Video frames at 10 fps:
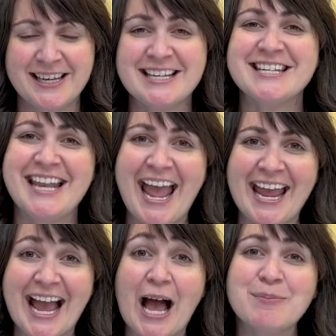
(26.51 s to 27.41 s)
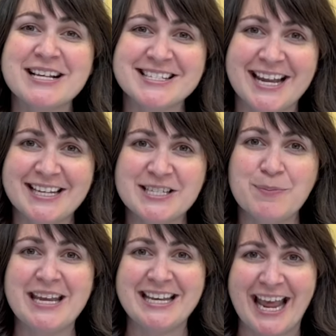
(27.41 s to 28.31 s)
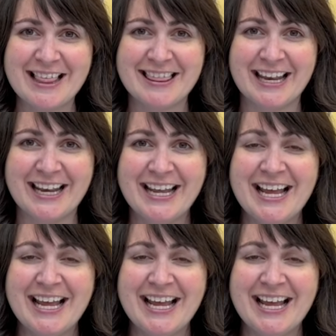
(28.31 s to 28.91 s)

Today, I'm excited to meet Nathan,